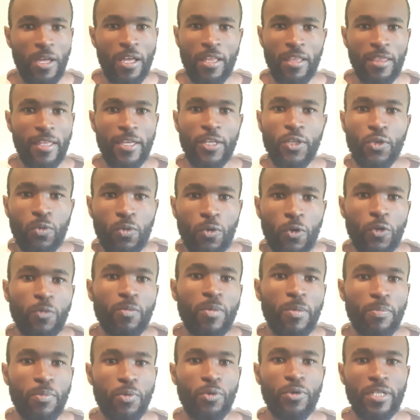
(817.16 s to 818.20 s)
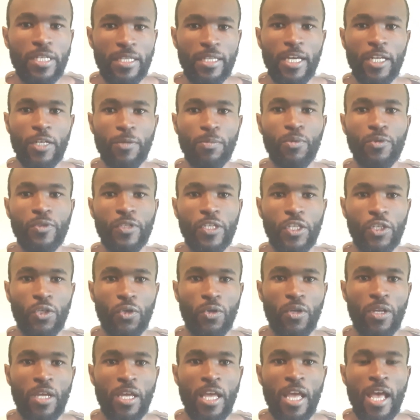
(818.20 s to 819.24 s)
they should not be put in that position.
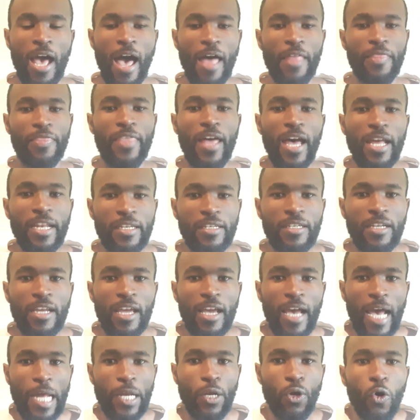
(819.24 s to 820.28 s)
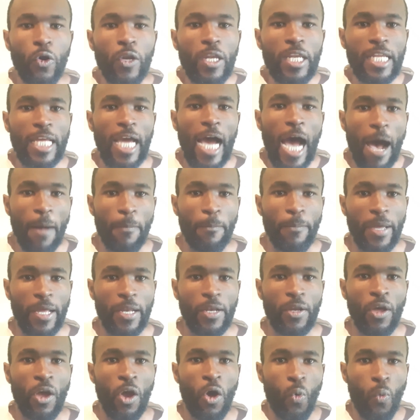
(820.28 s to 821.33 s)
And that can only
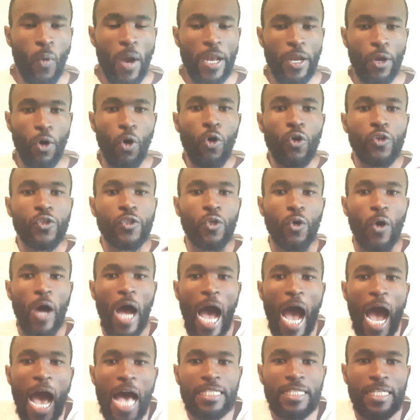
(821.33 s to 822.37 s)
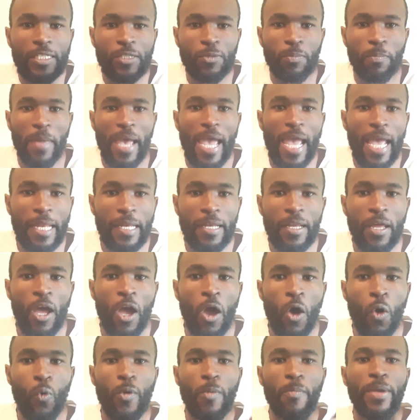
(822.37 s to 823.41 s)
happen when also us as men,
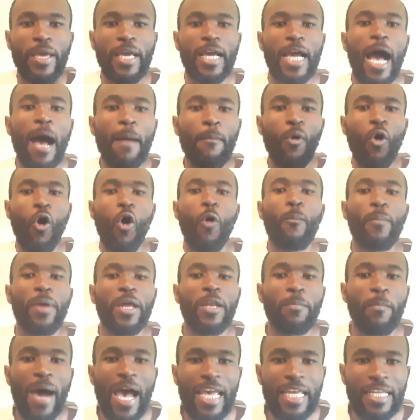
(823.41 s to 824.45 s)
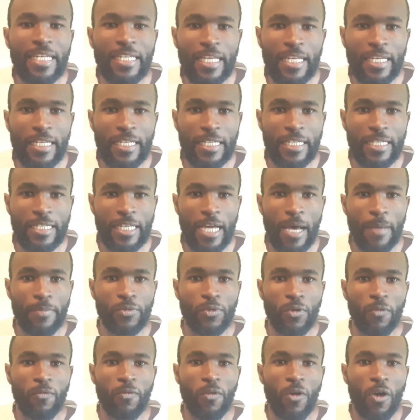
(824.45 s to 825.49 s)
we become open-minded in terms
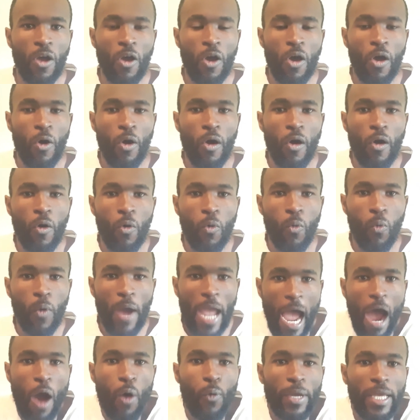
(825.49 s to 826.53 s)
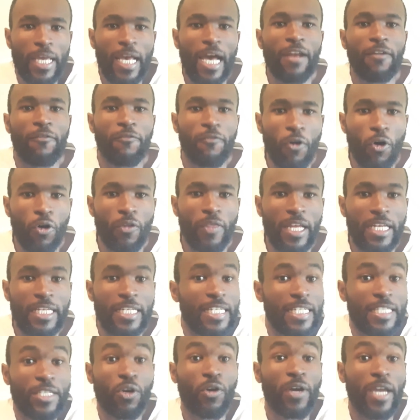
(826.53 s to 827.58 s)
of where we can fall. That
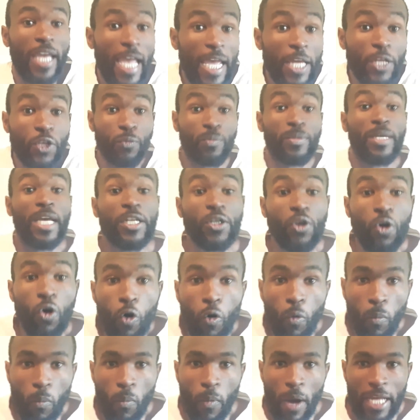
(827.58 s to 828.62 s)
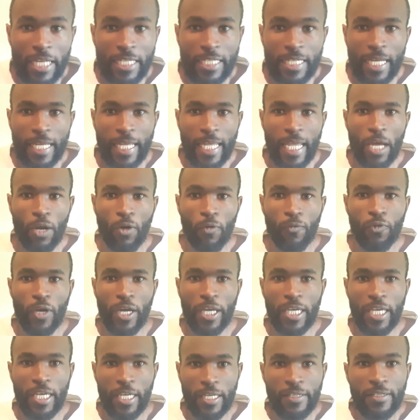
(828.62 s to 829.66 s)
it is okay to be at home and take care of your
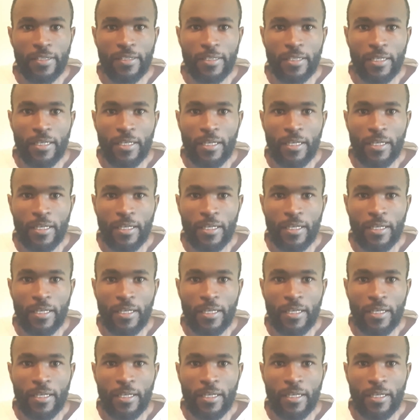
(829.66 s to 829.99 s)
kids,